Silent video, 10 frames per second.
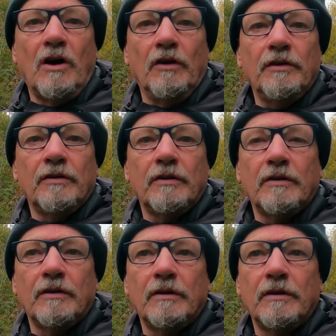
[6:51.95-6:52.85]
on
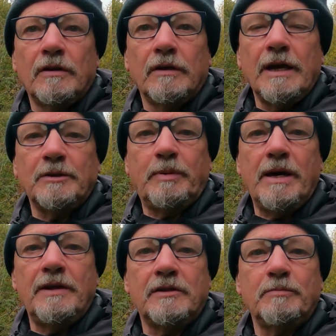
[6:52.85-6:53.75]
gets
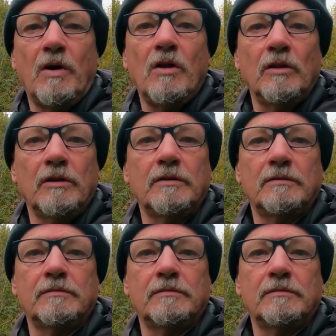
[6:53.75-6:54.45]
paid a small,